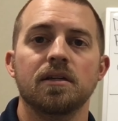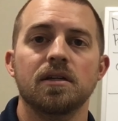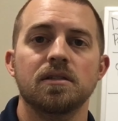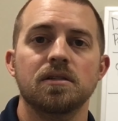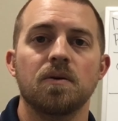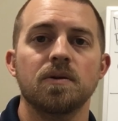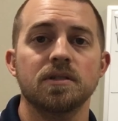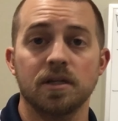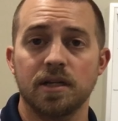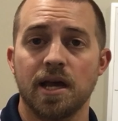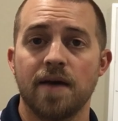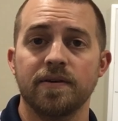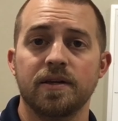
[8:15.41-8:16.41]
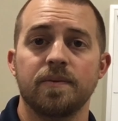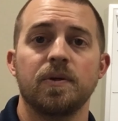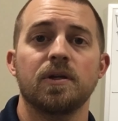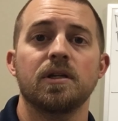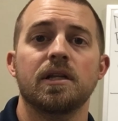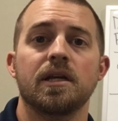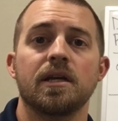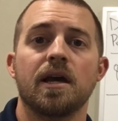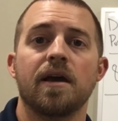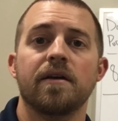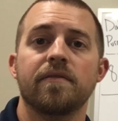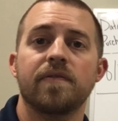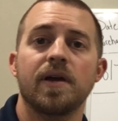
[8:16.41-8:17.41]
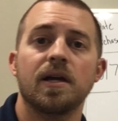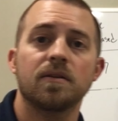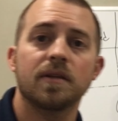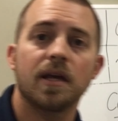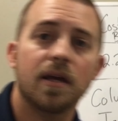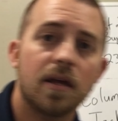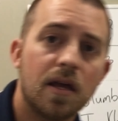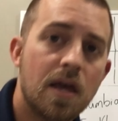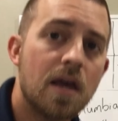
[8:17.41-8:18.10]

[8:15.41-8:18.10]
It's always good to have a community. I have found that